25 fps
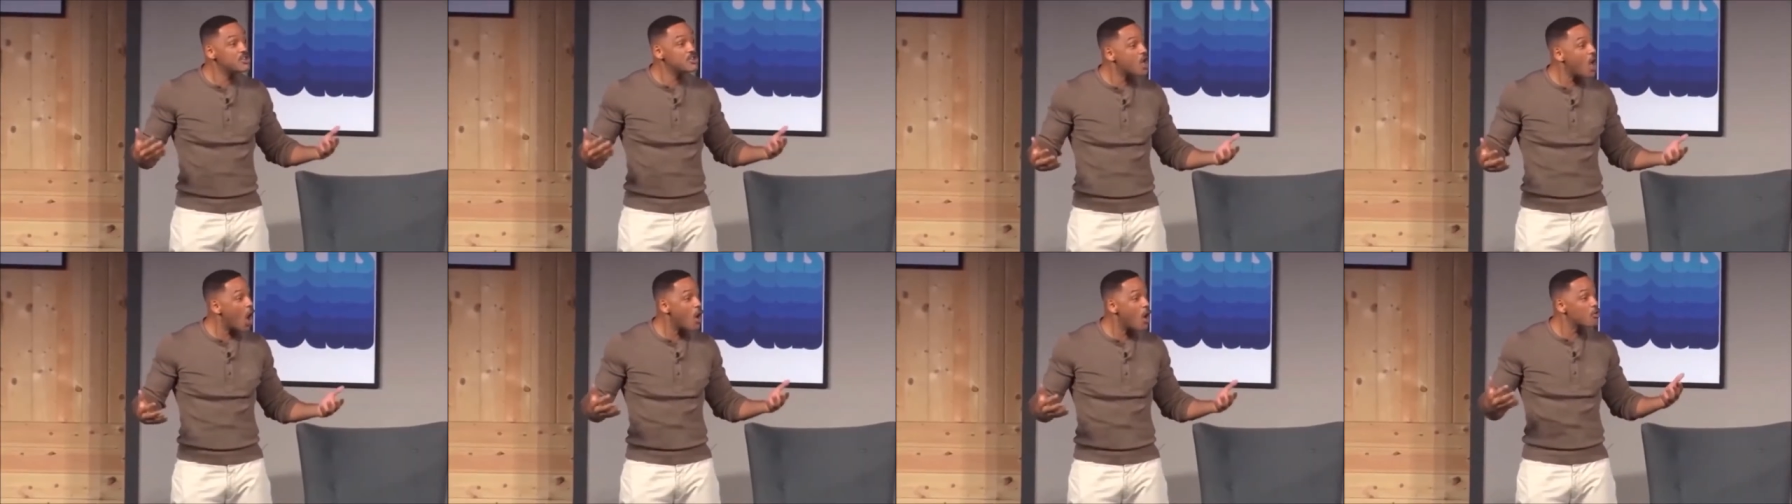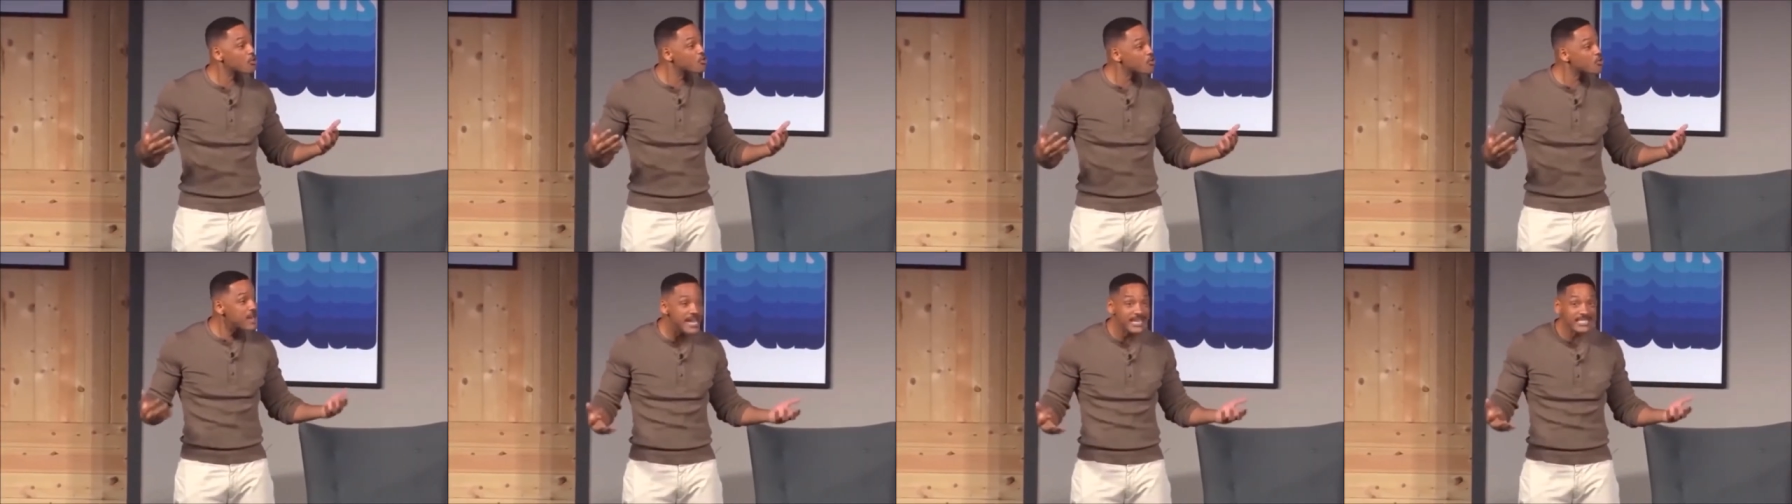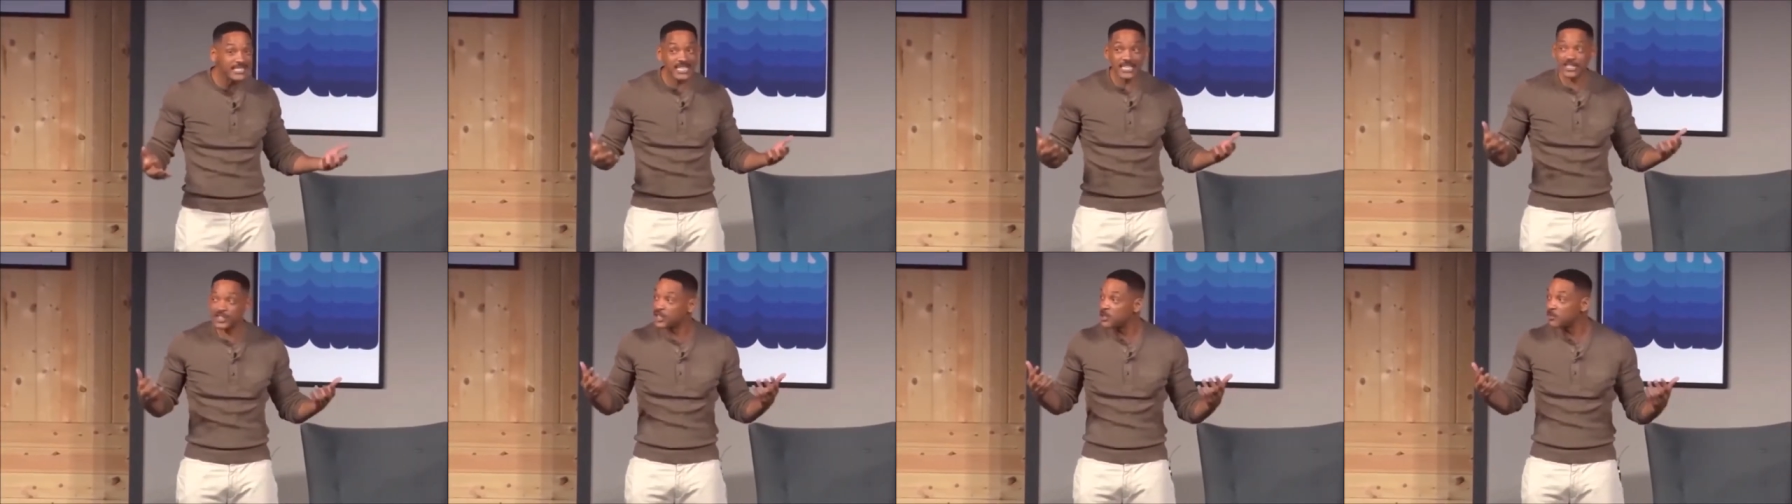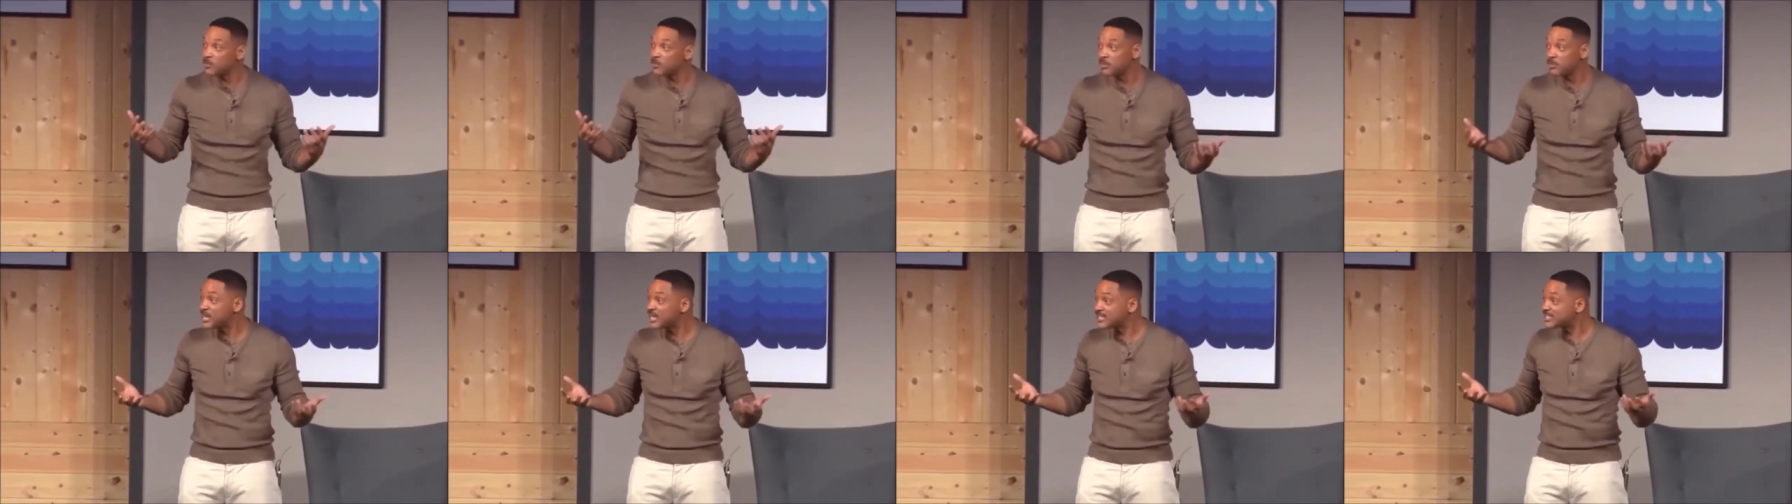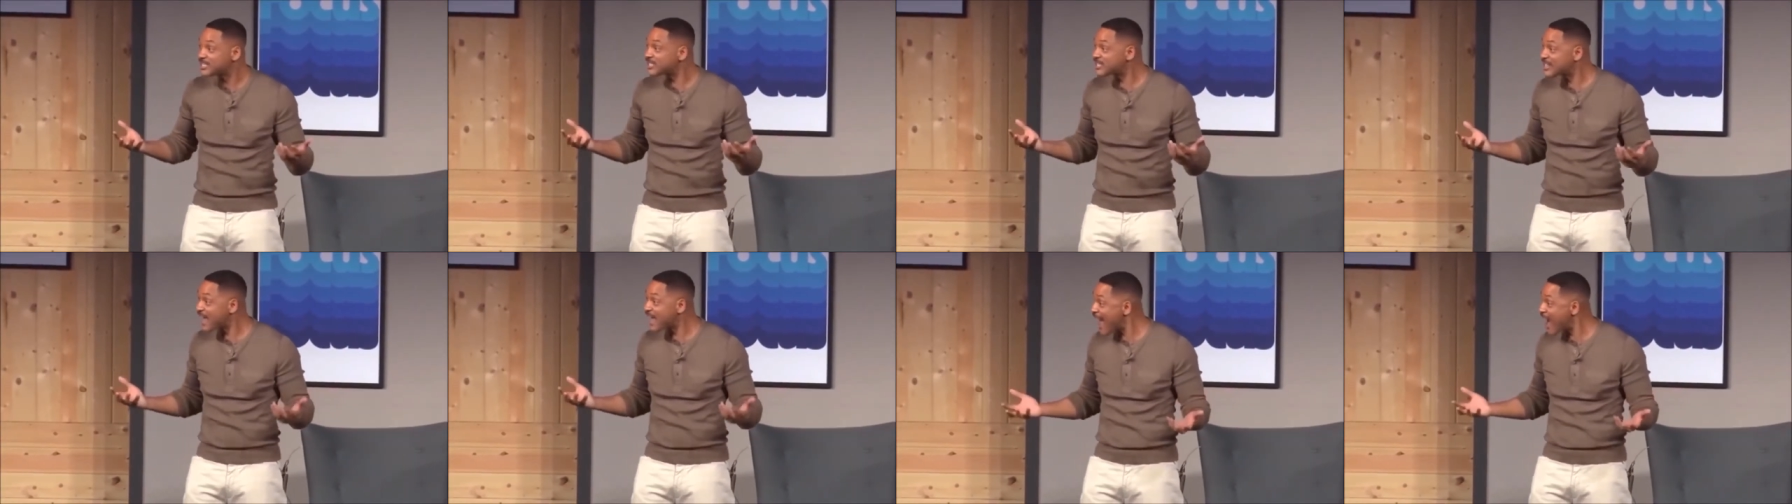no reason to be
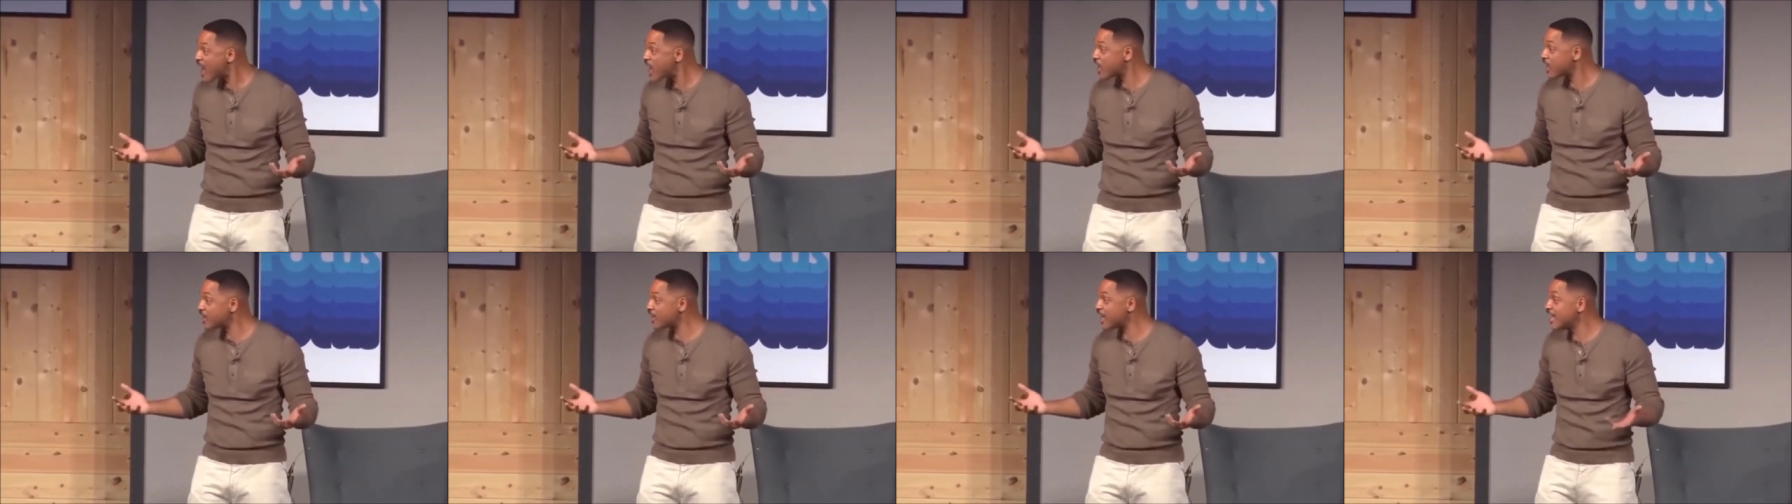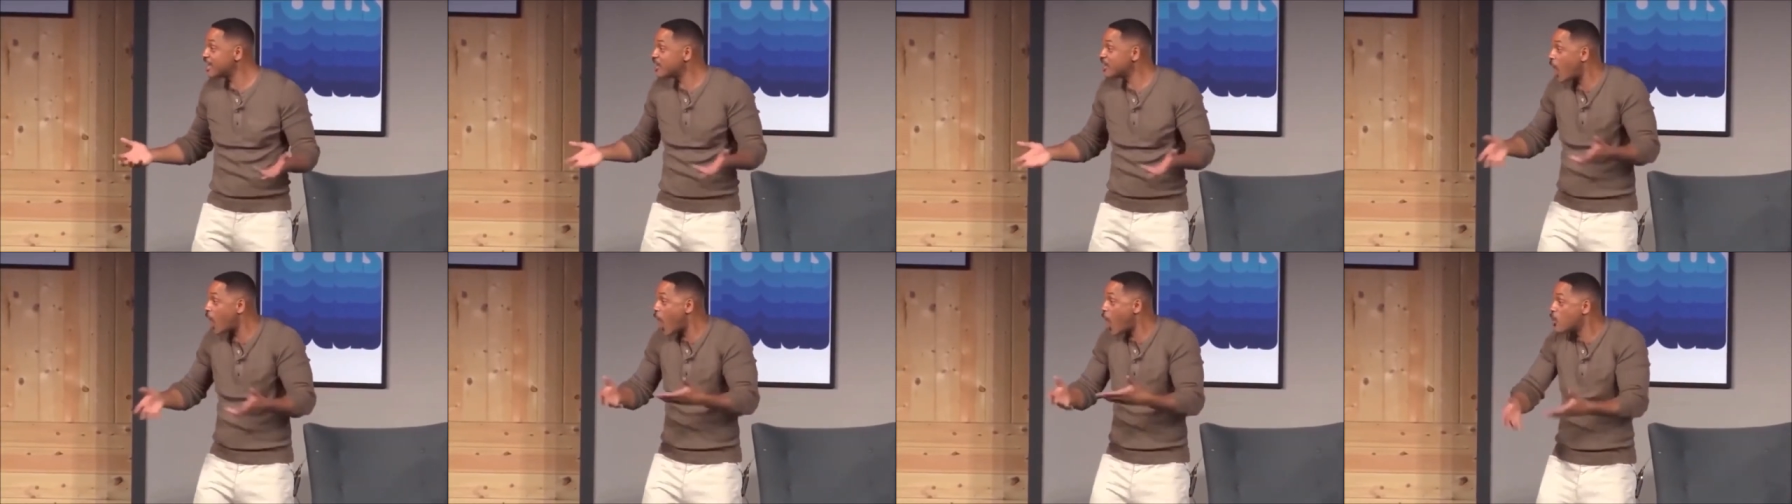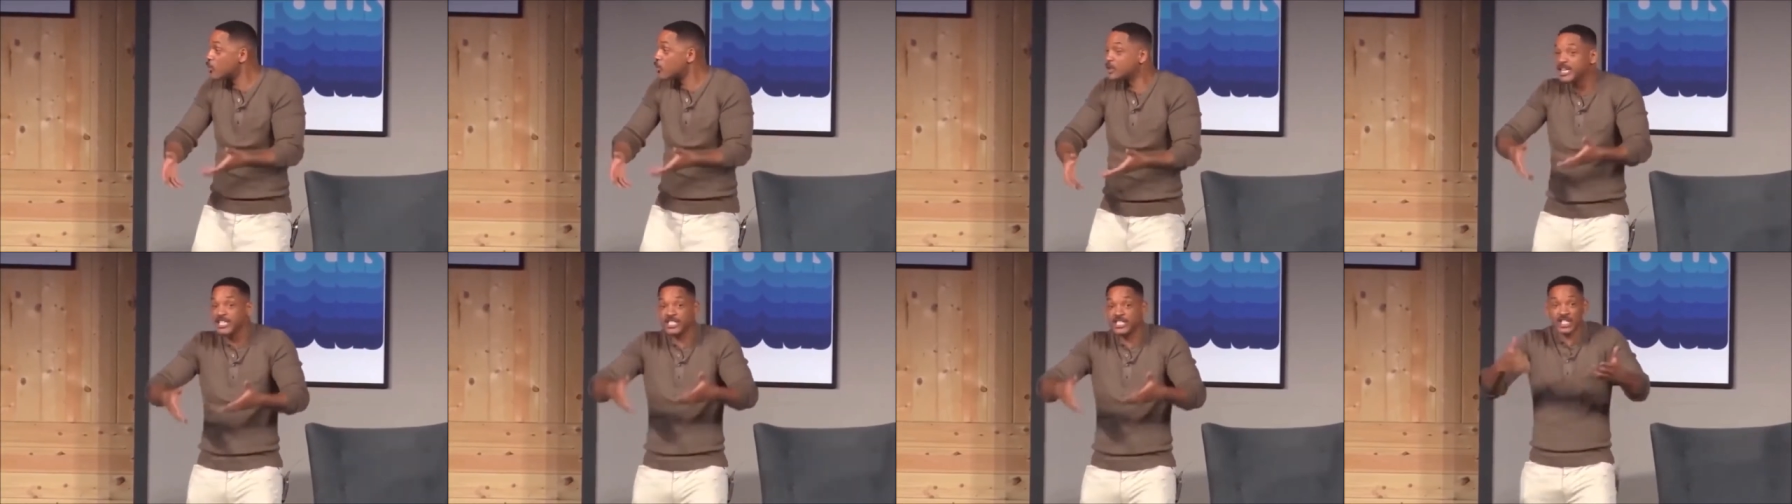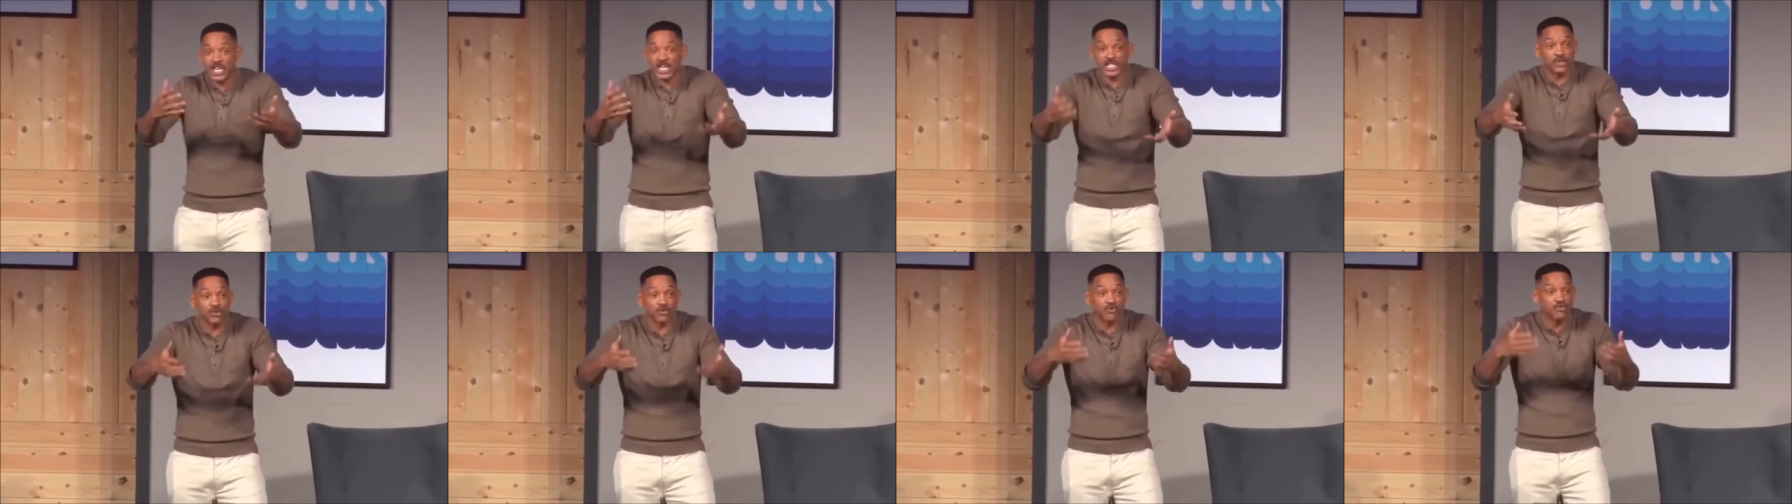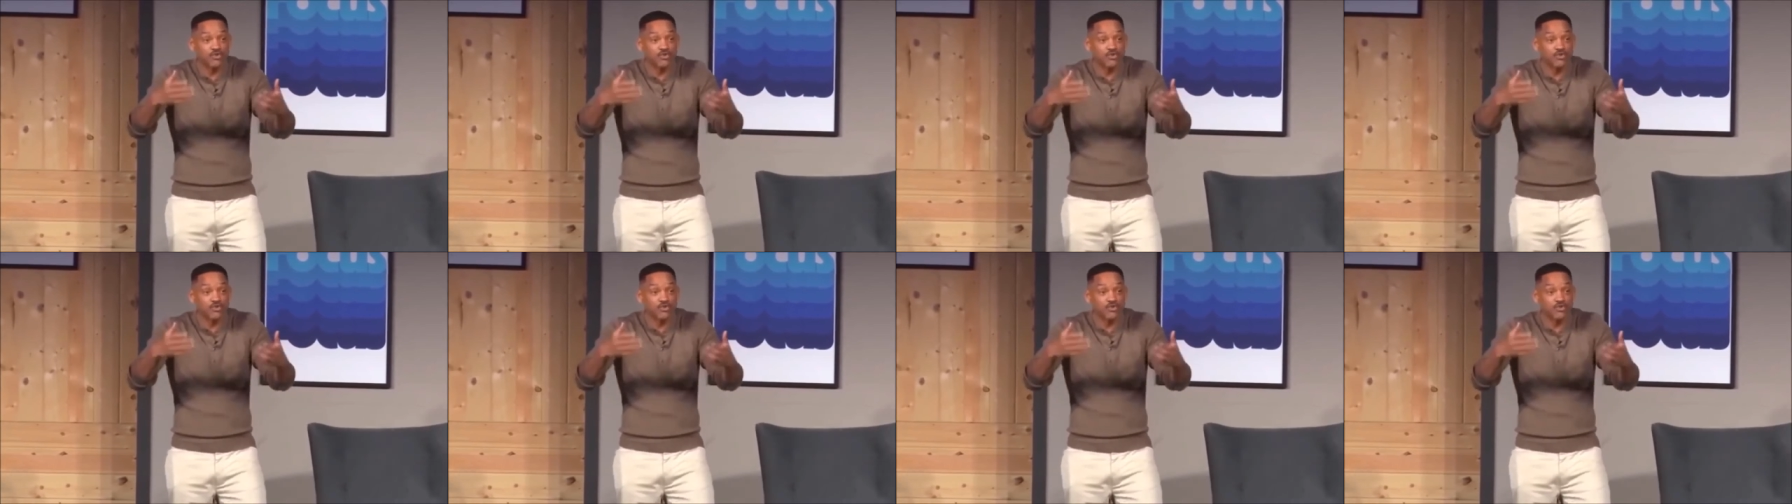scared. It only just